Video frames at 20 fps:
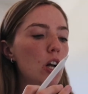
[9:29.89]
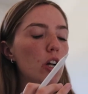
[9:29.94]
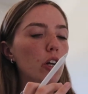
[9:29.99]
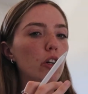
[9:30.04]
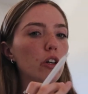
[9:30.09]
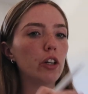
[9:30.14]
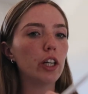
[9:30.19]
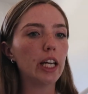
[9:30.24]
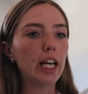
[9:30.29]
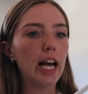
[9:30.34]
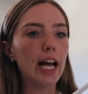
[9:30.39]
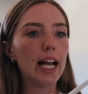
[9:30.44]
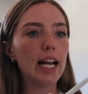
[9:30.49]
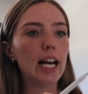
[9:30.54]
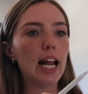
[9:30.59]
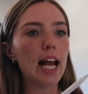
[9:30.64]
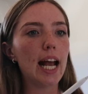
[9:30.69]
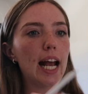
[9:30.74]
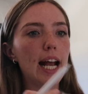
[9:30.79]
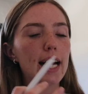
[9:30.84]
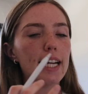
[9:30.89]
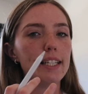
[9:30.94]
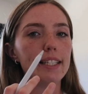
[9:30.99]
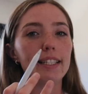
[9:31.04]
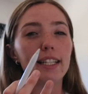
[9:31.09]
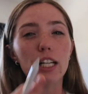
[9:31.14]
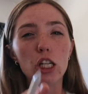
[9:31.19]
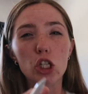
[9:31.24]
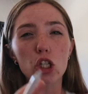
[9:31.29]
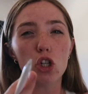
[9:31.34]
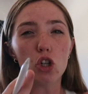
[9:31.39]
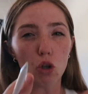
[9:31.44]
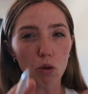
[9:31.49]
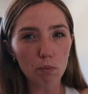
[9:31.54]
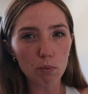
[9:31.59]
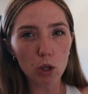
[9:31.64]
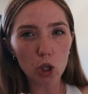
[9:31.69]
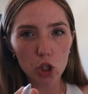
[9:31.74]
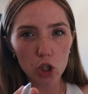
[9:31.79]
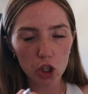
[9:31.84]
create a digital
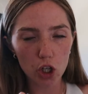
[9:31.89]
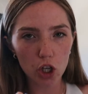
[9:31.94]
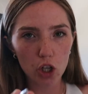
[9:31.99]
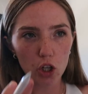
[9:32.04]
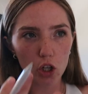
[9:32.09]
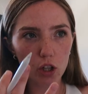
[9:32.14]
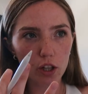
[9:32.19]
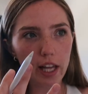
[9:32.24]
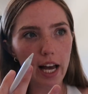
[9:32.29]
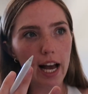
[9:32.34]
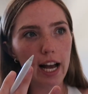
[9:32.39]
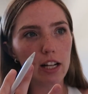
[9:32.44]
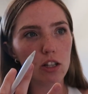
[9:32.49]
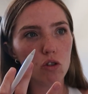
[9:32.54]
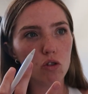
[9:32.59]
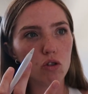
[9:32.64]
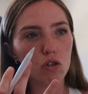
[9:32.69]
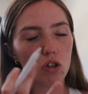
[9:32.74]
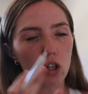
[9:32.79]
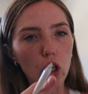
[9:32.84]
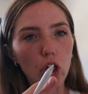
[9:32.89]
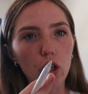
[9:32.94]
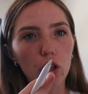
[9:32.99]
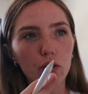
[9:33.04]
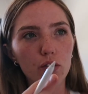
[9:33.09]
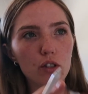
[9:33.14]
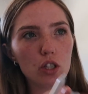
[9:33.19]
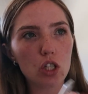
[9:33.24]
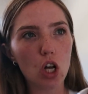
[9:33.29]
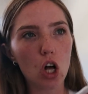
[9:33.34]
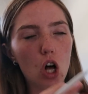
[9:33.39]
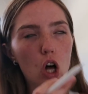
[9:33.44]
book journal that serves